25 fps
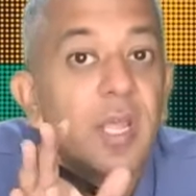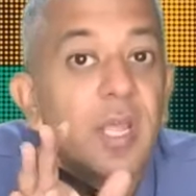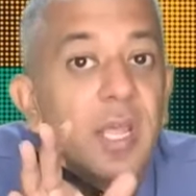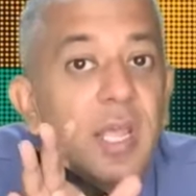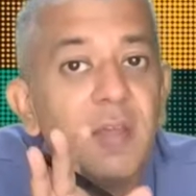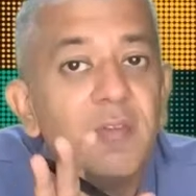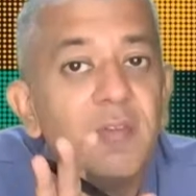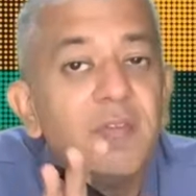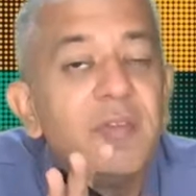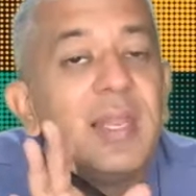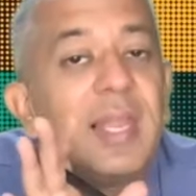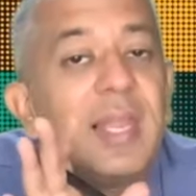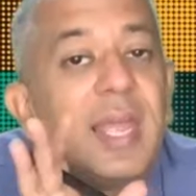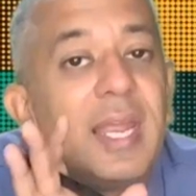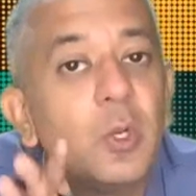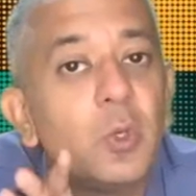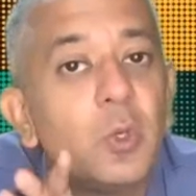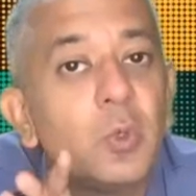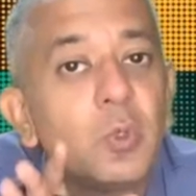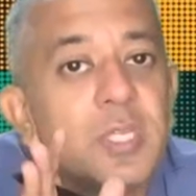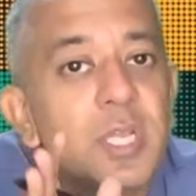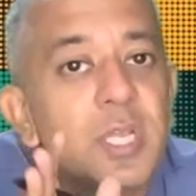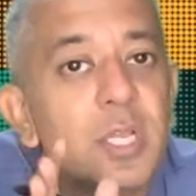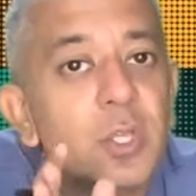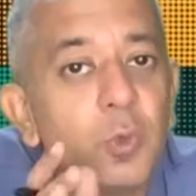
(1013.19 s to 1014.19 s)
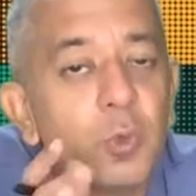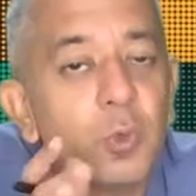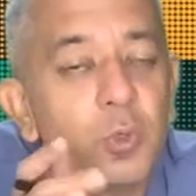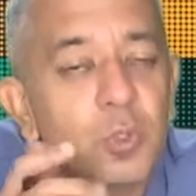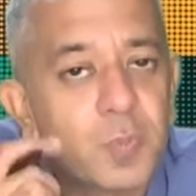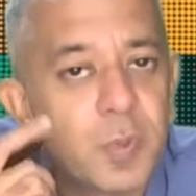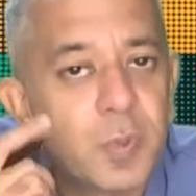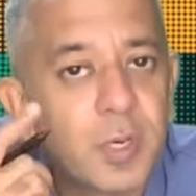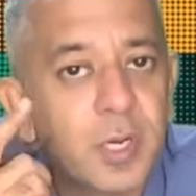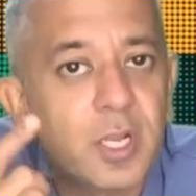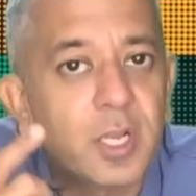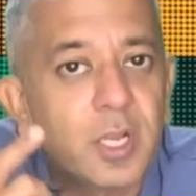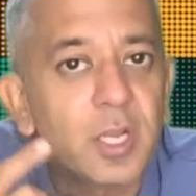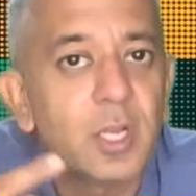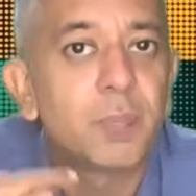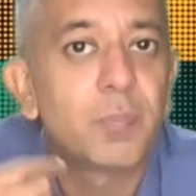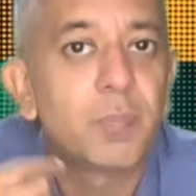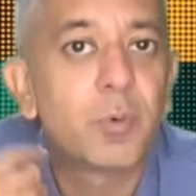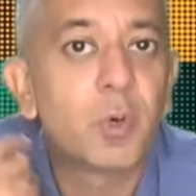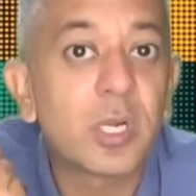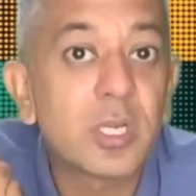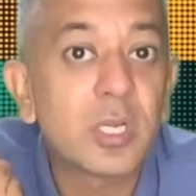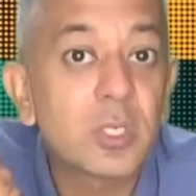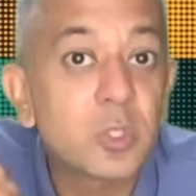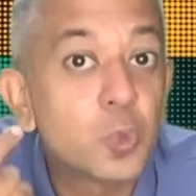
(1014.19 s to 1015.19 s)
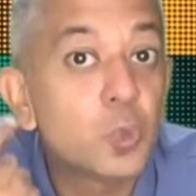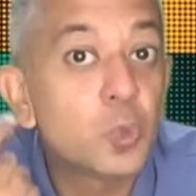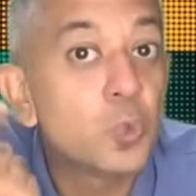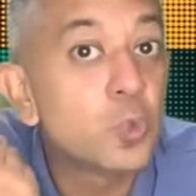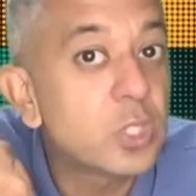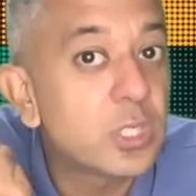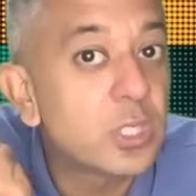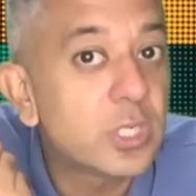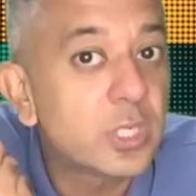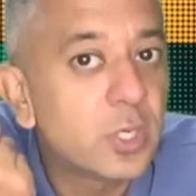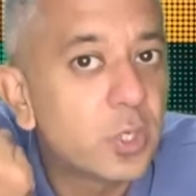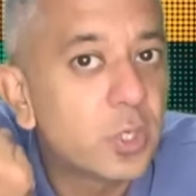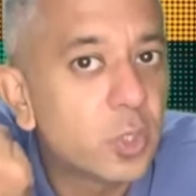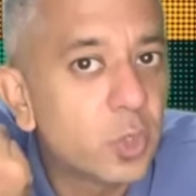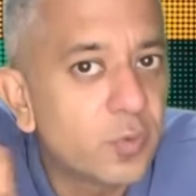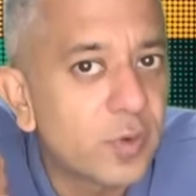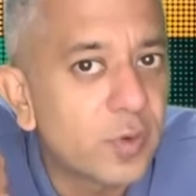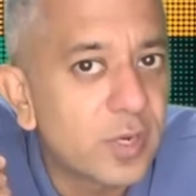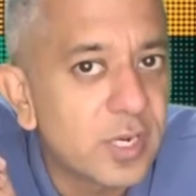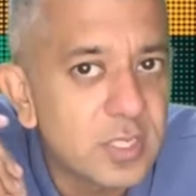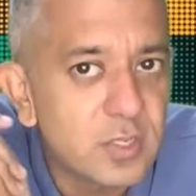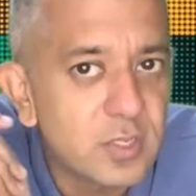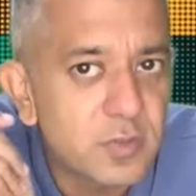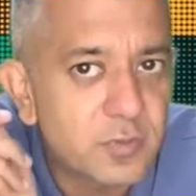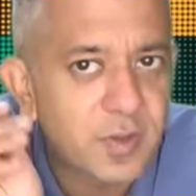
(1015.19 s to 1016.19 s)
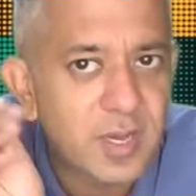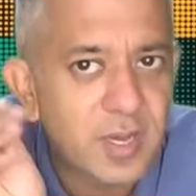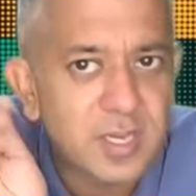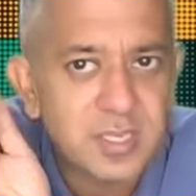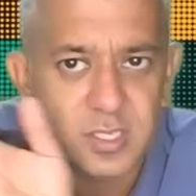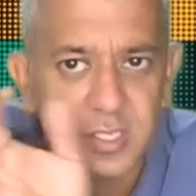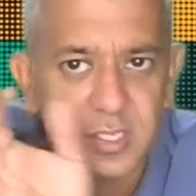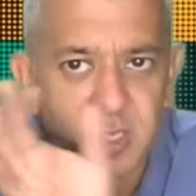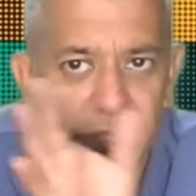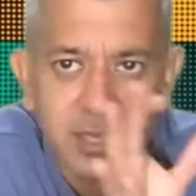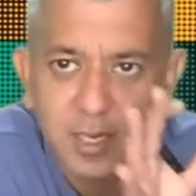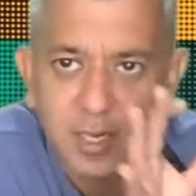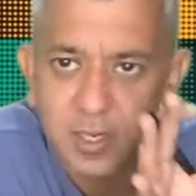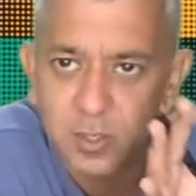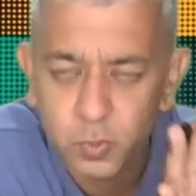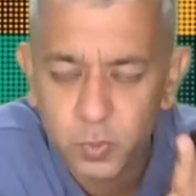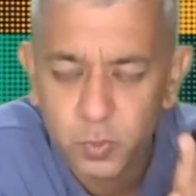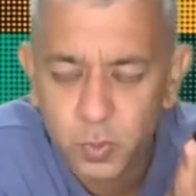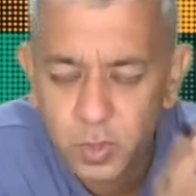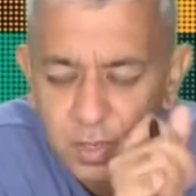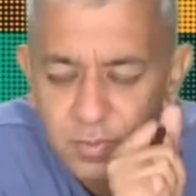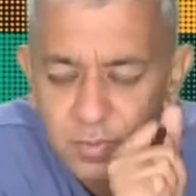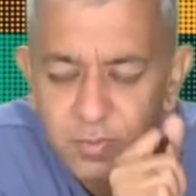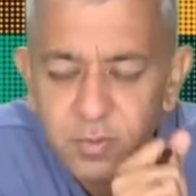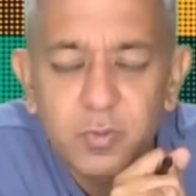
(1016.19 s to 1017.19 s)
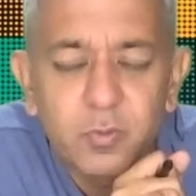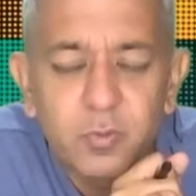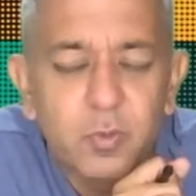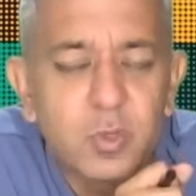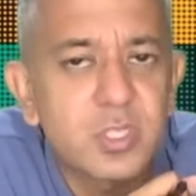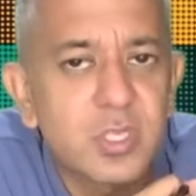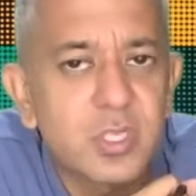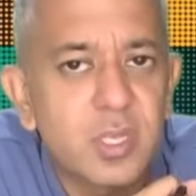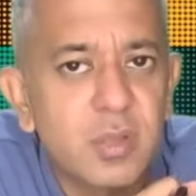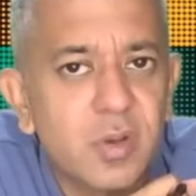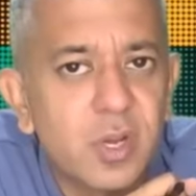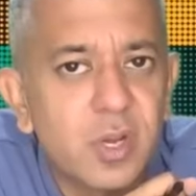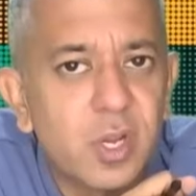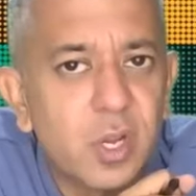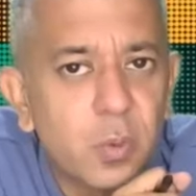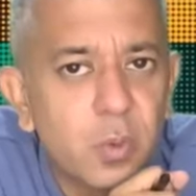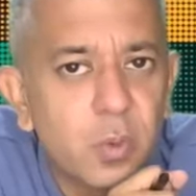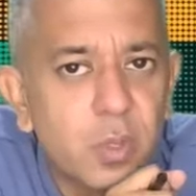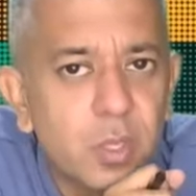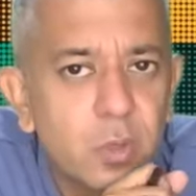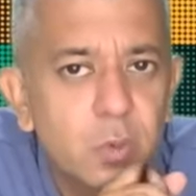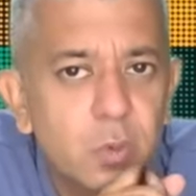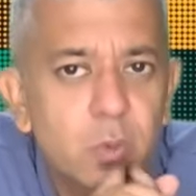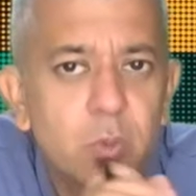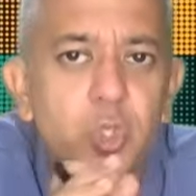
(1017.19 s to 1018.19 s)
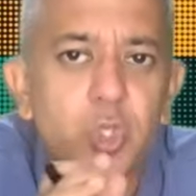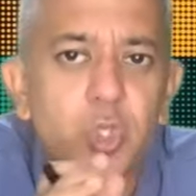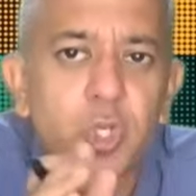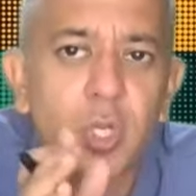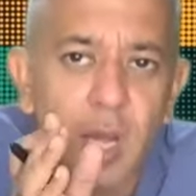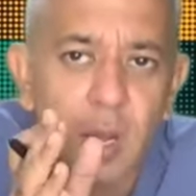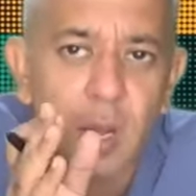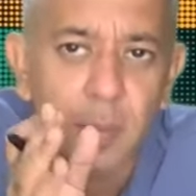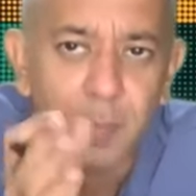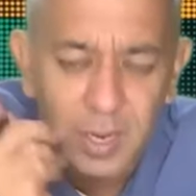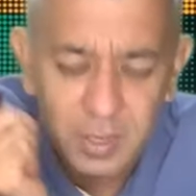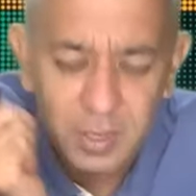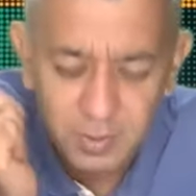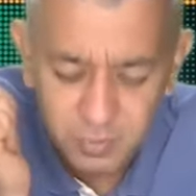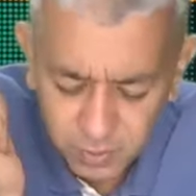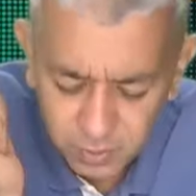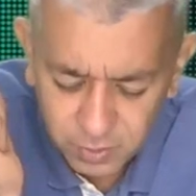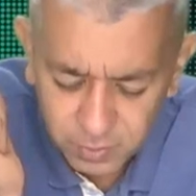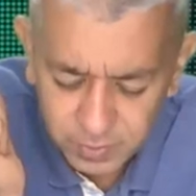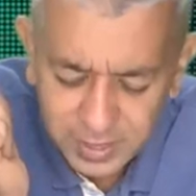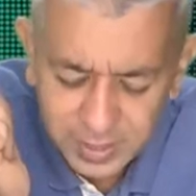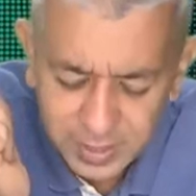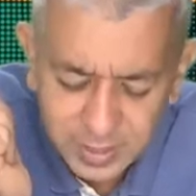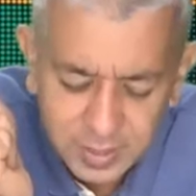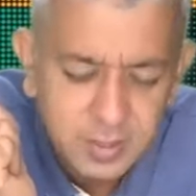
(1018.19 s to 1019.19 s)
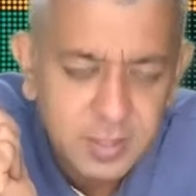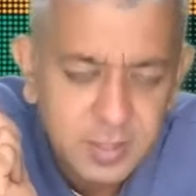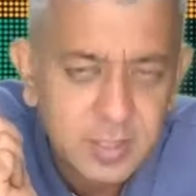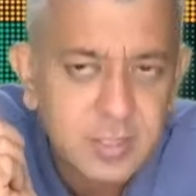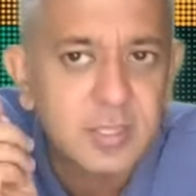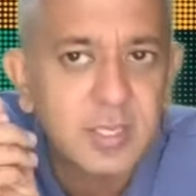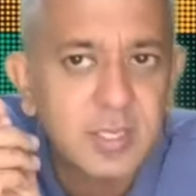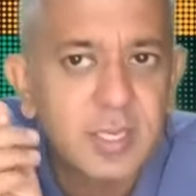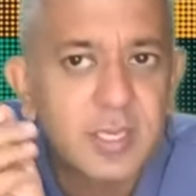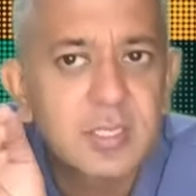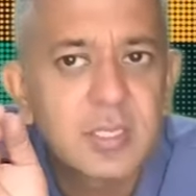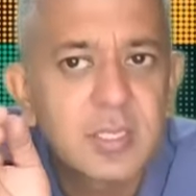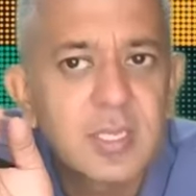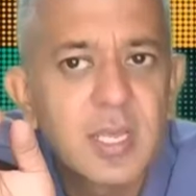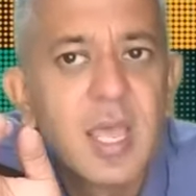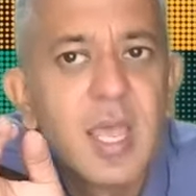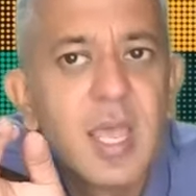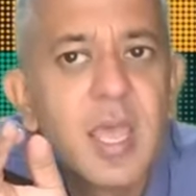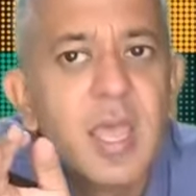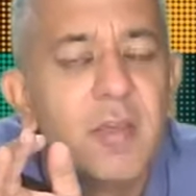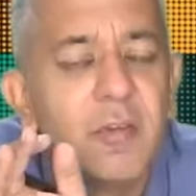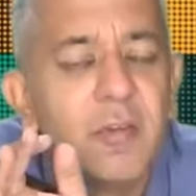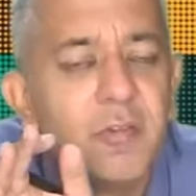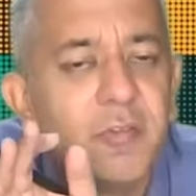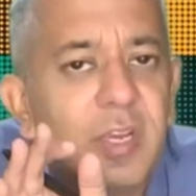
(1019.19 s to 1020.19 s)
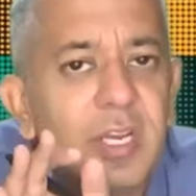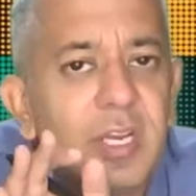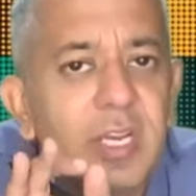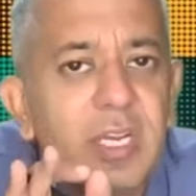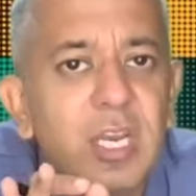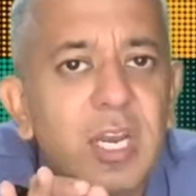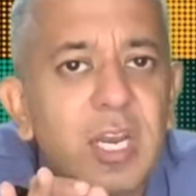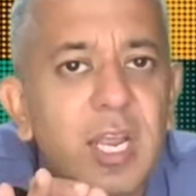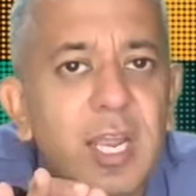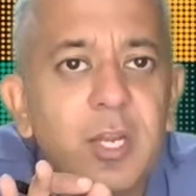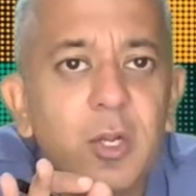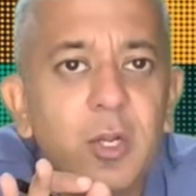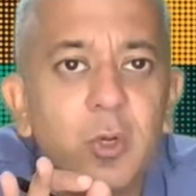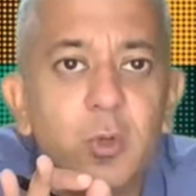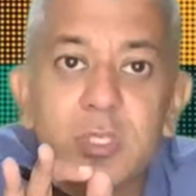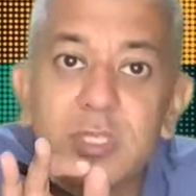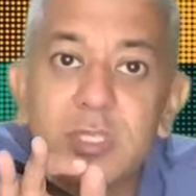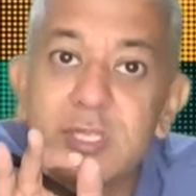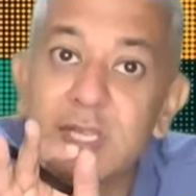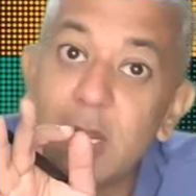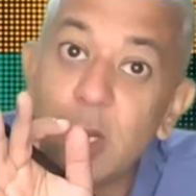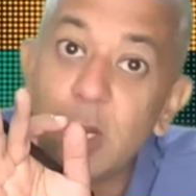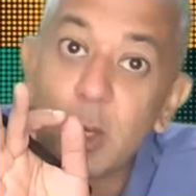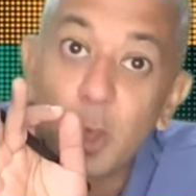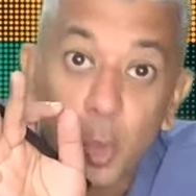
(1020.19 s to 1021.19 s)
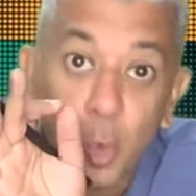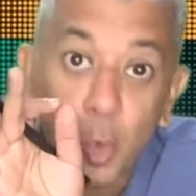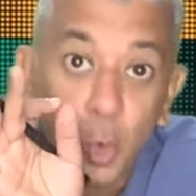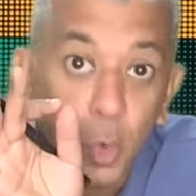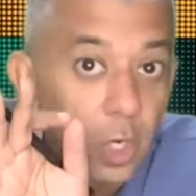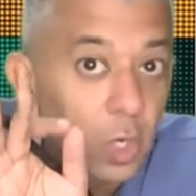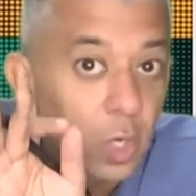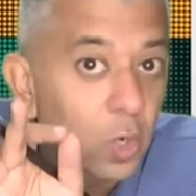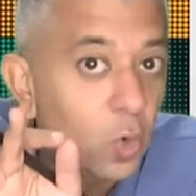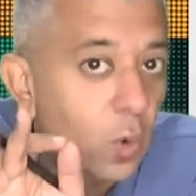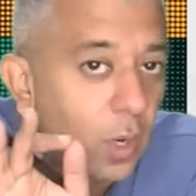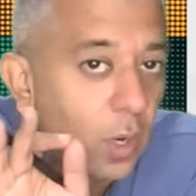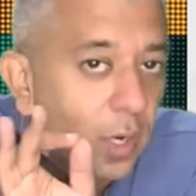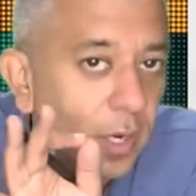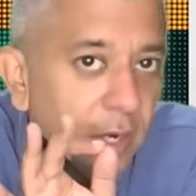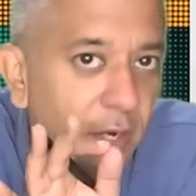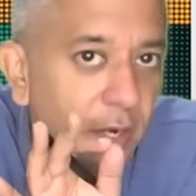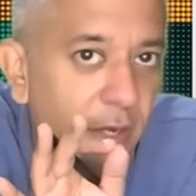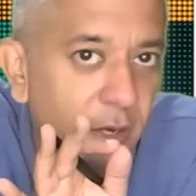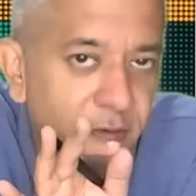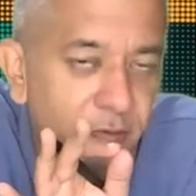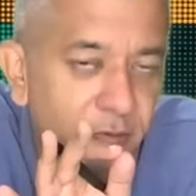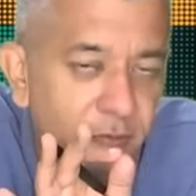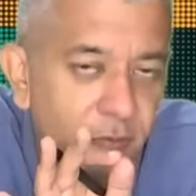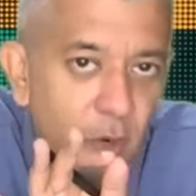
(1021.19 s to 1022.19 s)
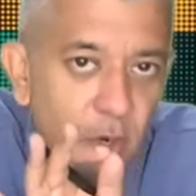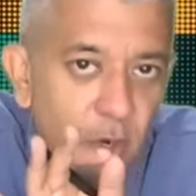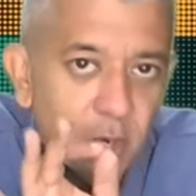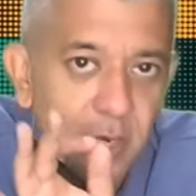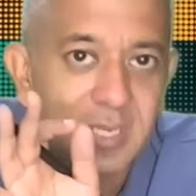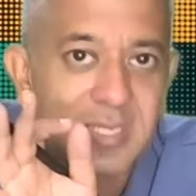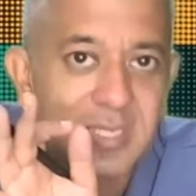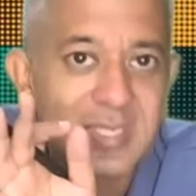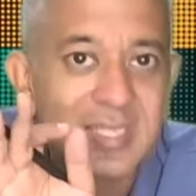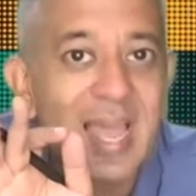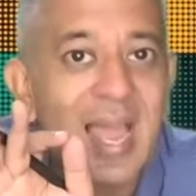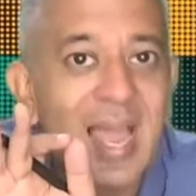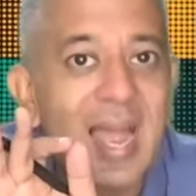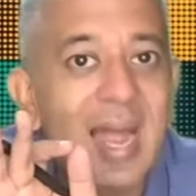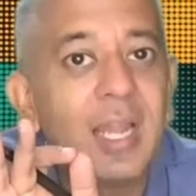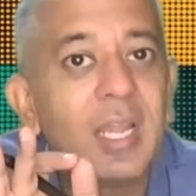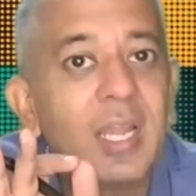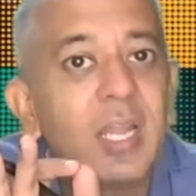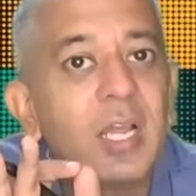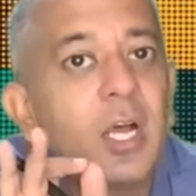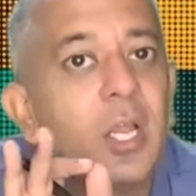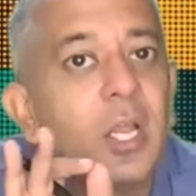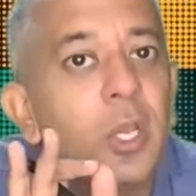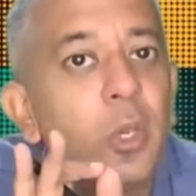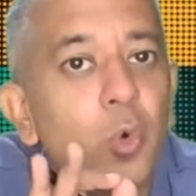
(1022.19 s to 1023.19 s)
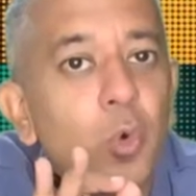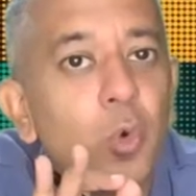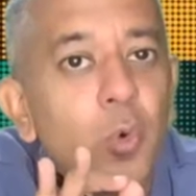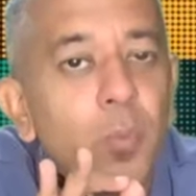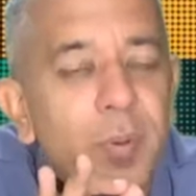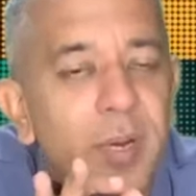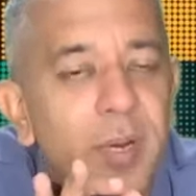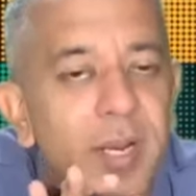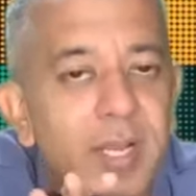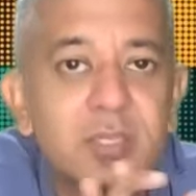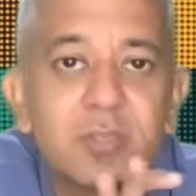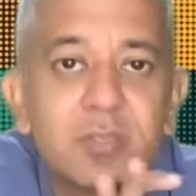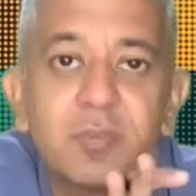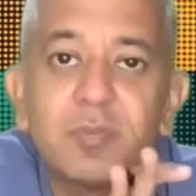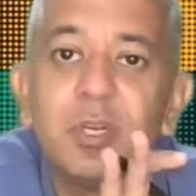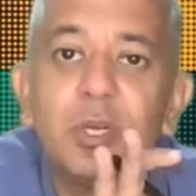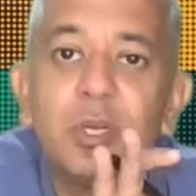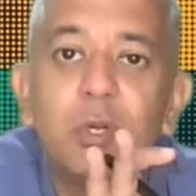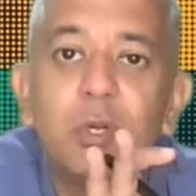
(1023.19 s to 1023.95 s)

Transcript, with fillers: We like to sell those particular products whose turnover is faster. That is whatever was given to you in the question. Apart from that, in this case, we try to sell good quality of products at a low price. We do